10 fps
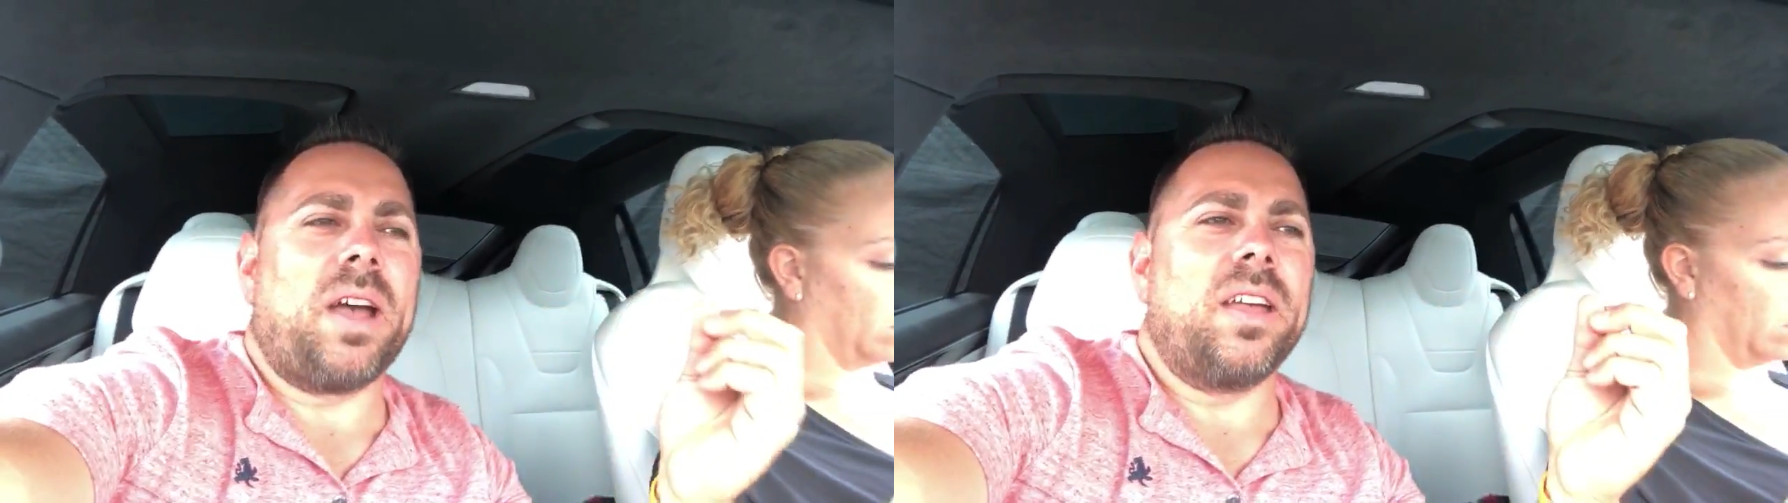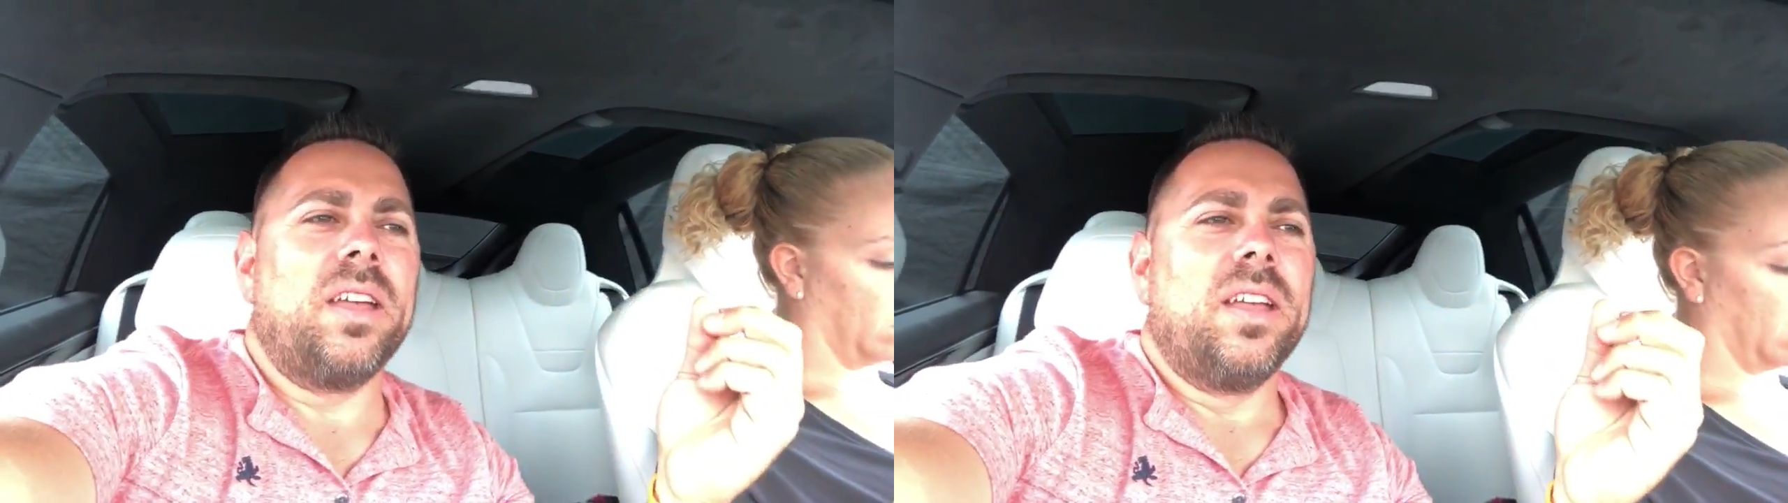
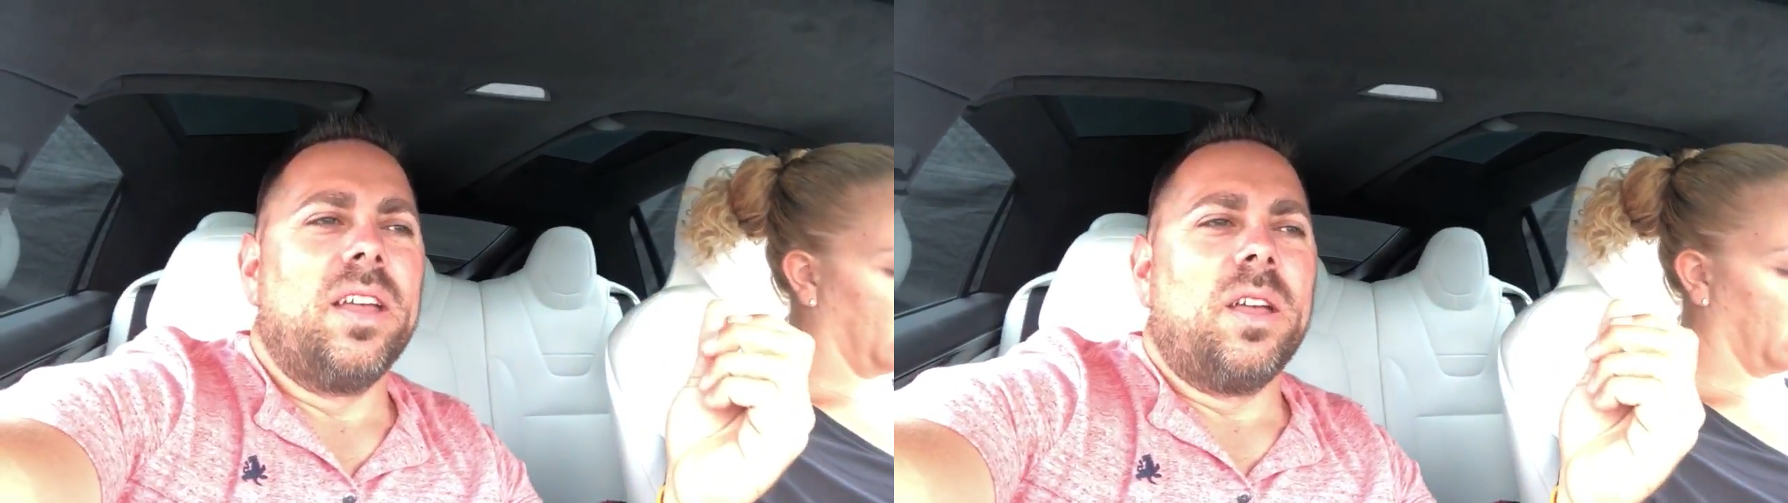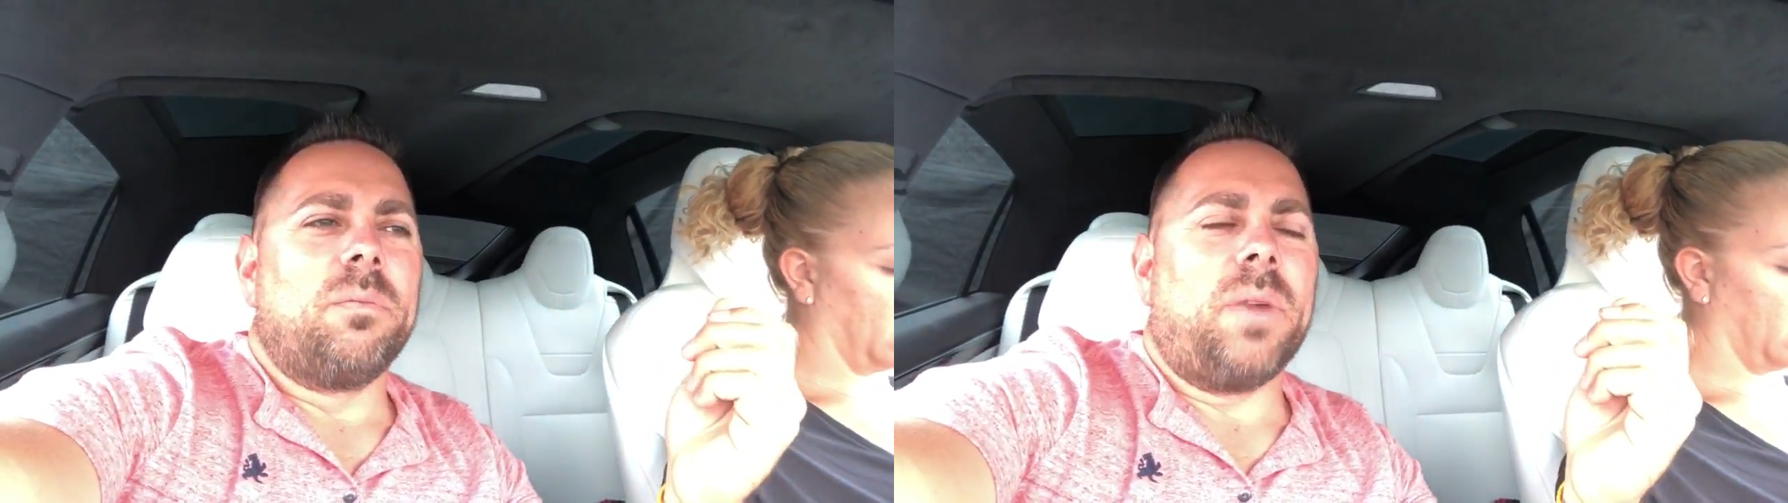
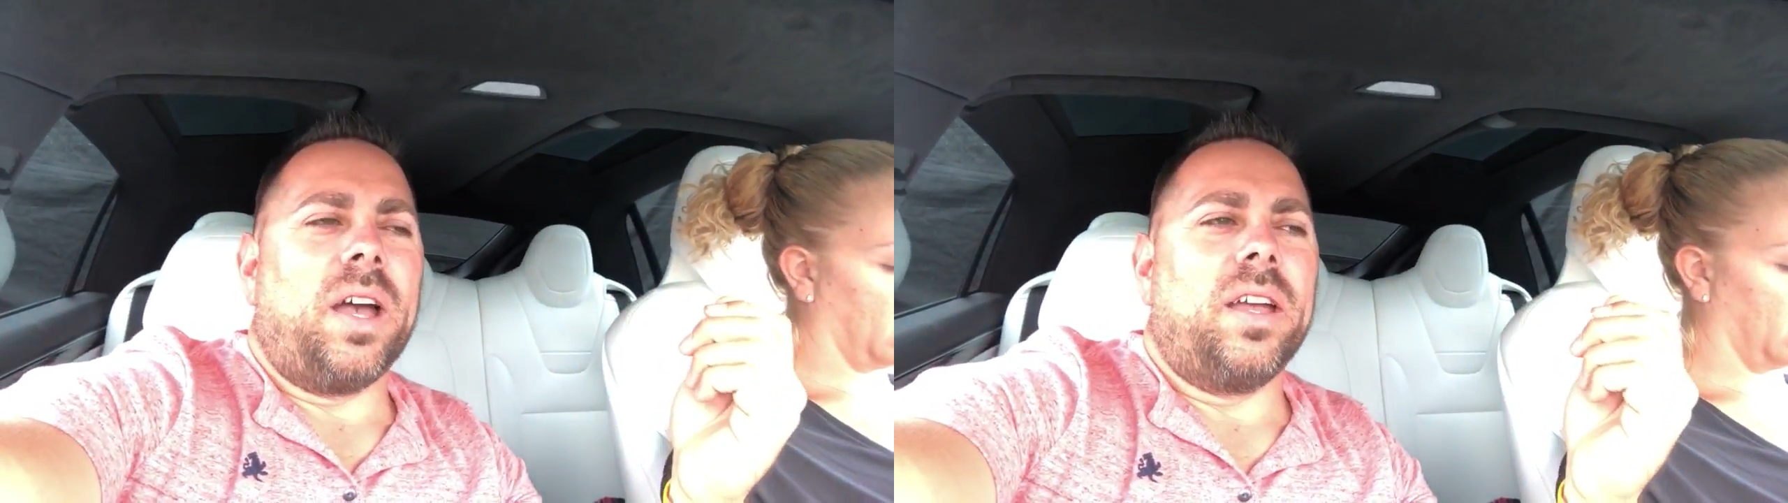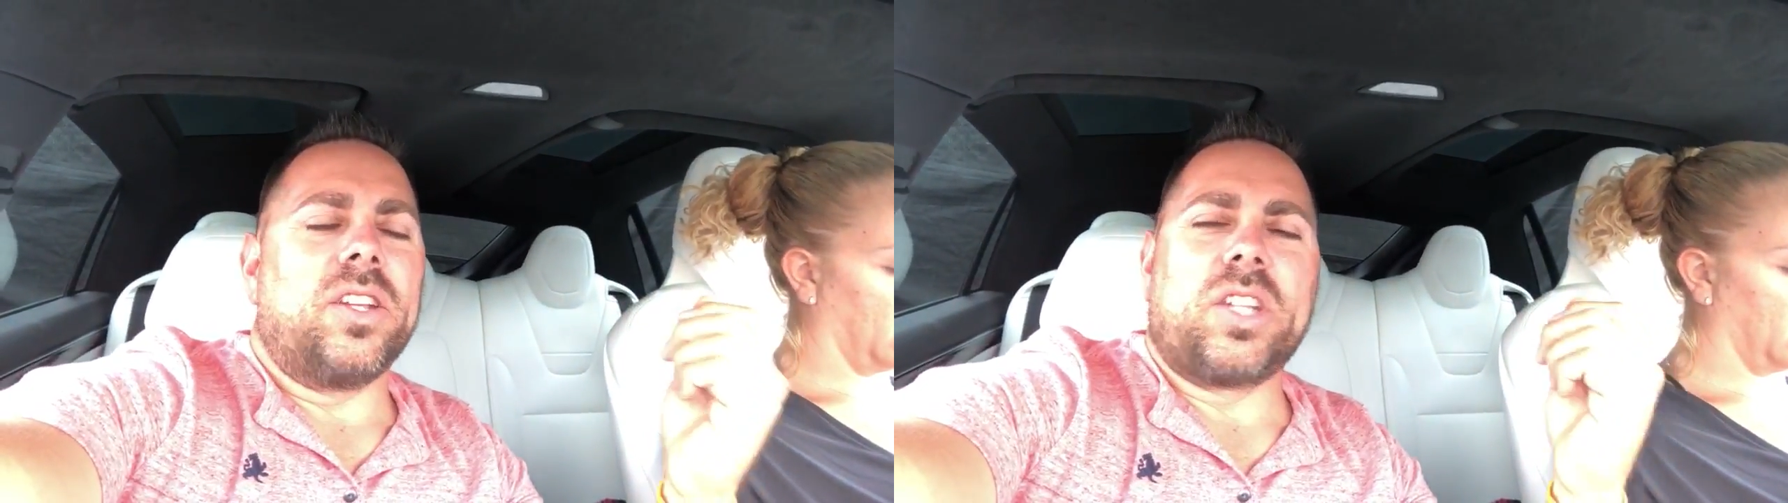
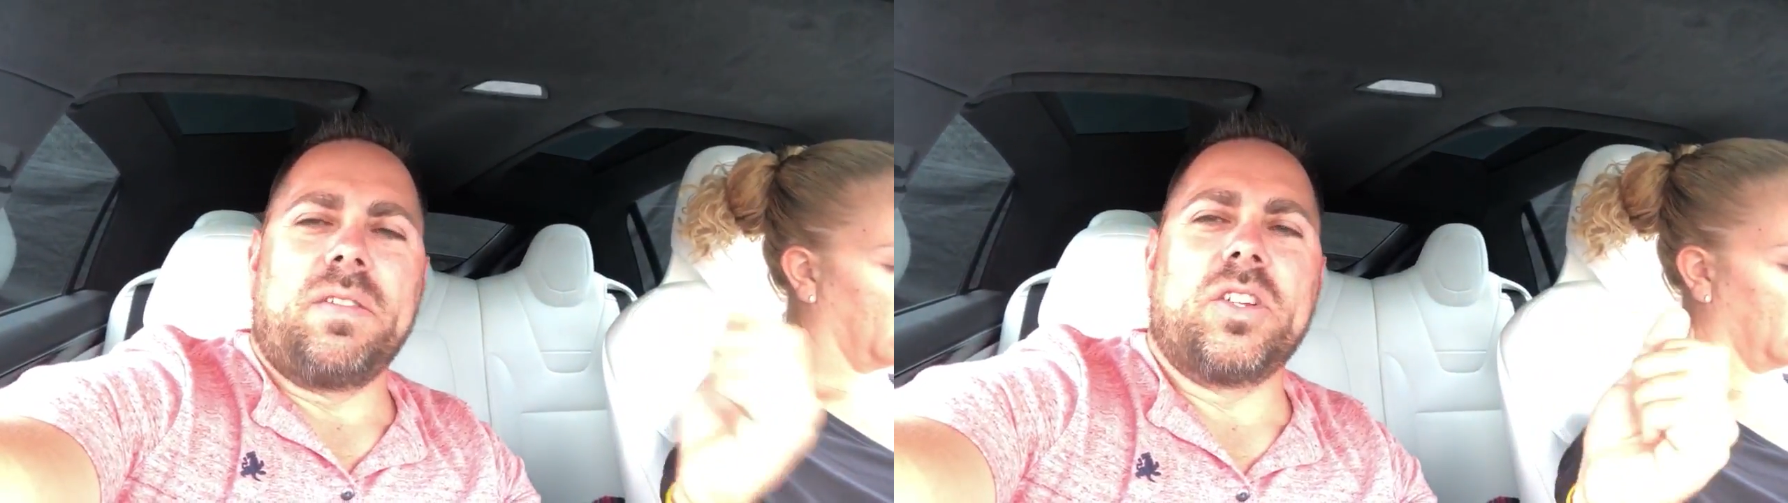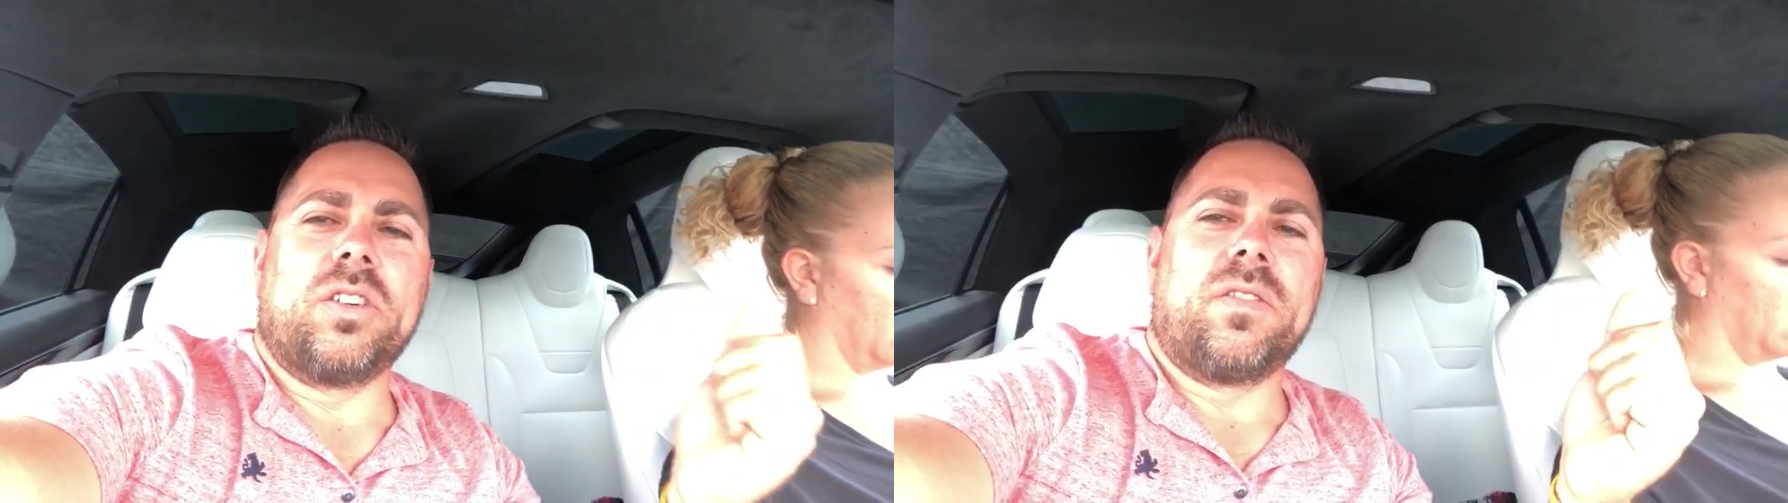my
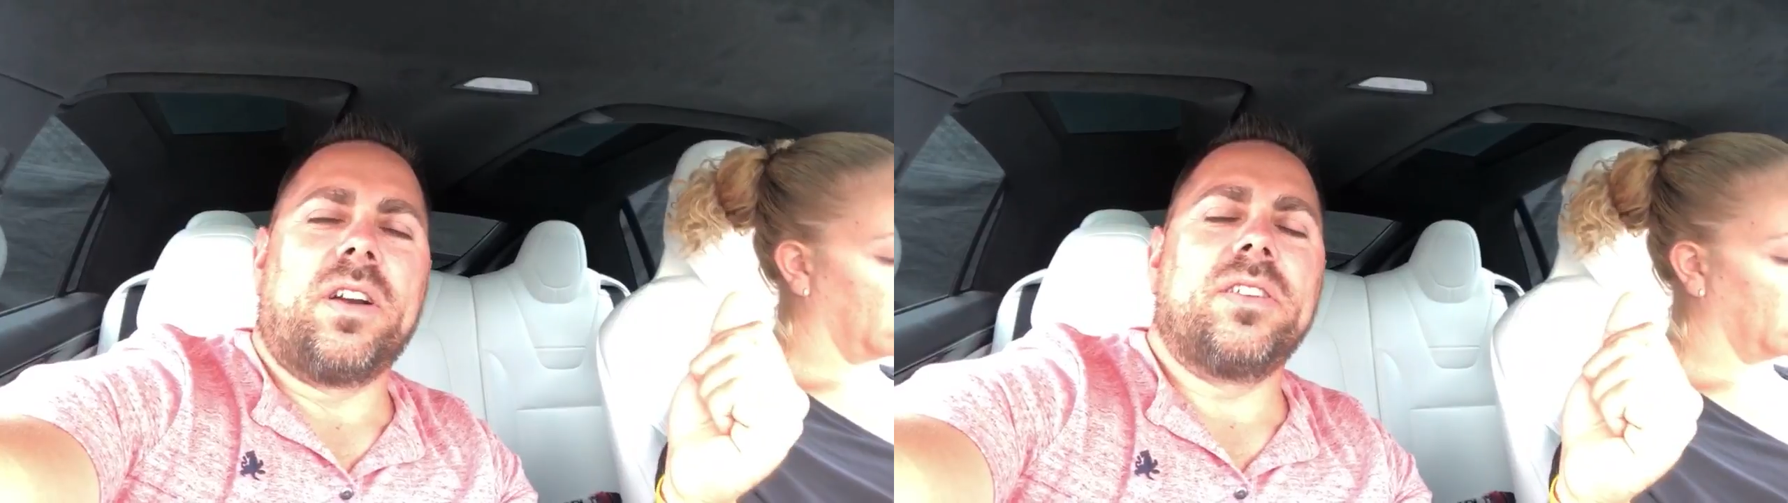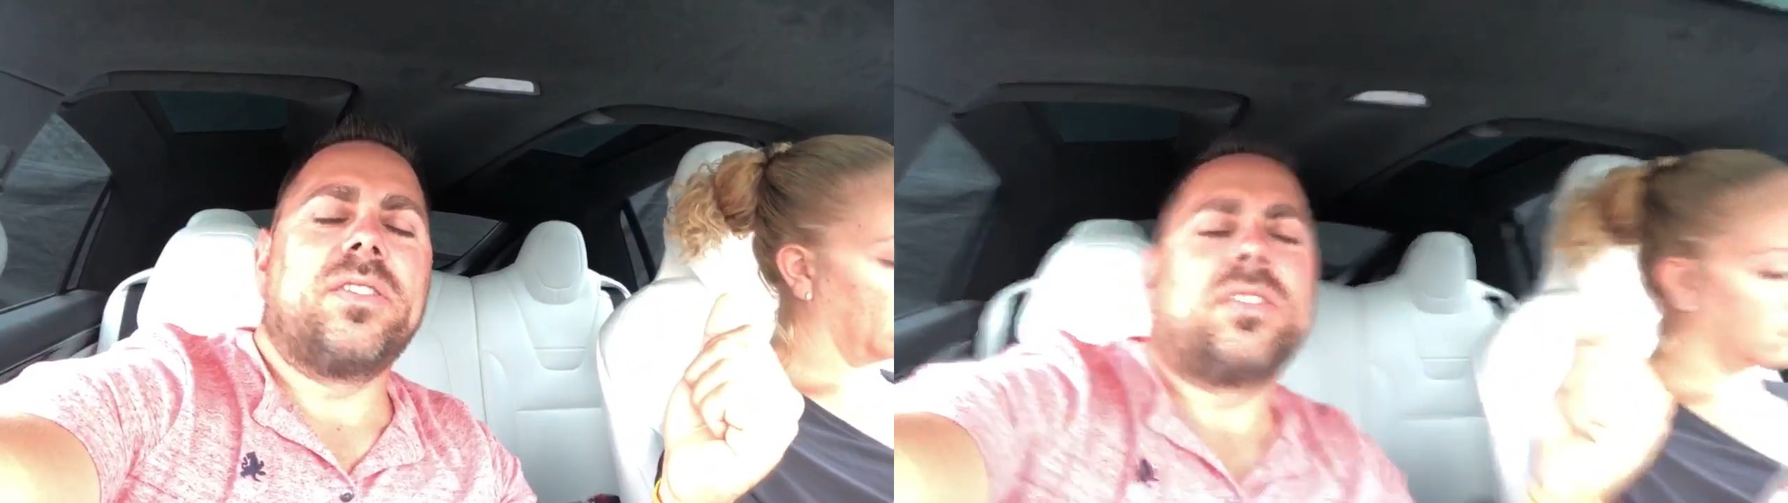Chevy Traverse.